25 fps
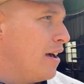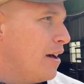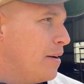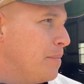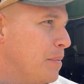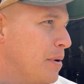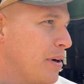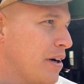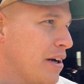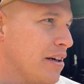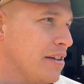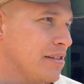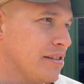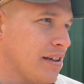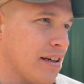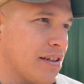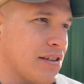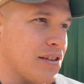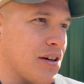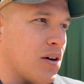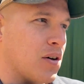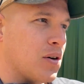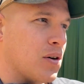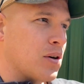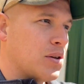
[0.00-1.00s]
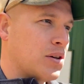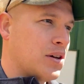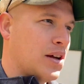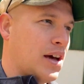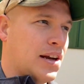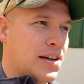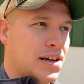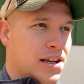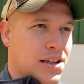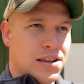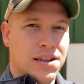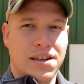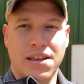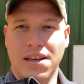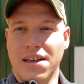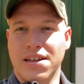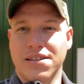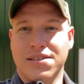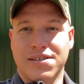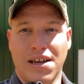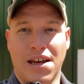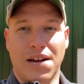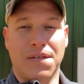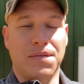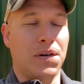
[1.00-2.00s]
because I did the
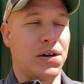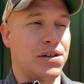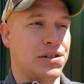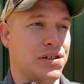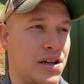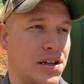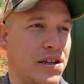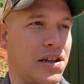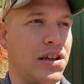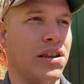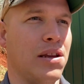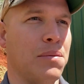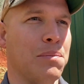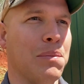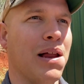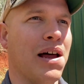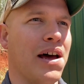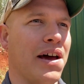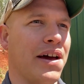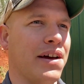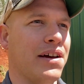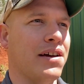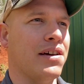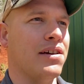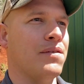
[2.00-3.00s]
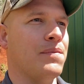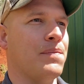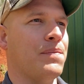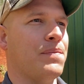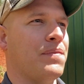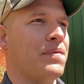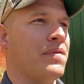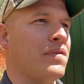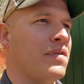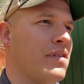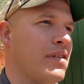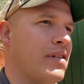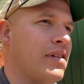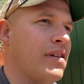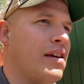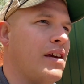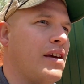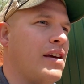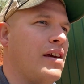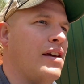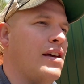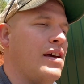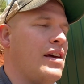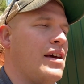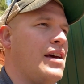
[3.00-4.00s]
inside first. I did the black,
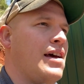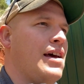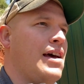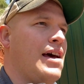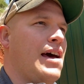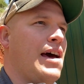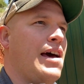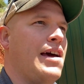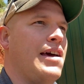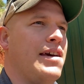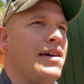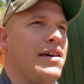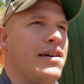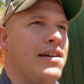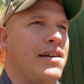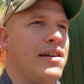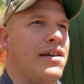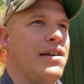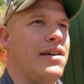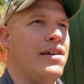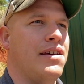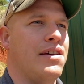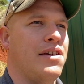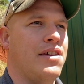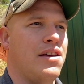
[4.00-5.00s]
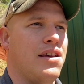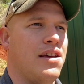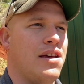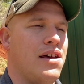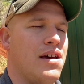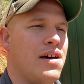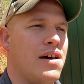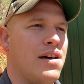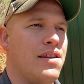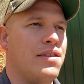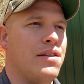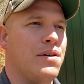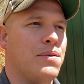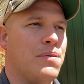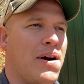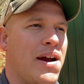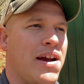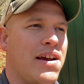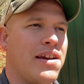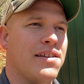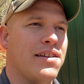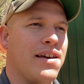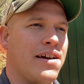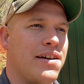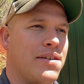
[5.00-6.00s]
and the
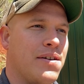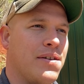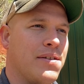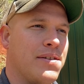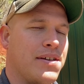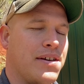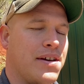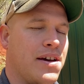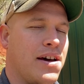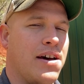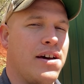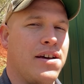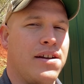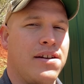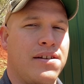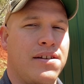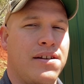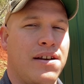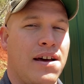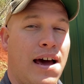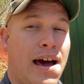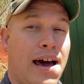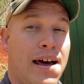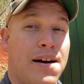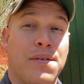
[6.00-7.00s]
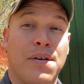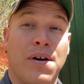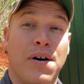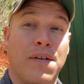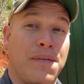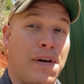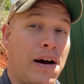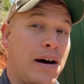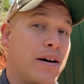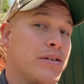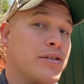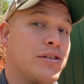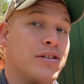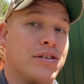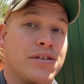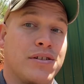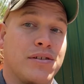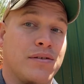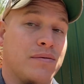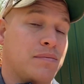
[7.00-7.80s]
regulator on the gun, I don't know if I just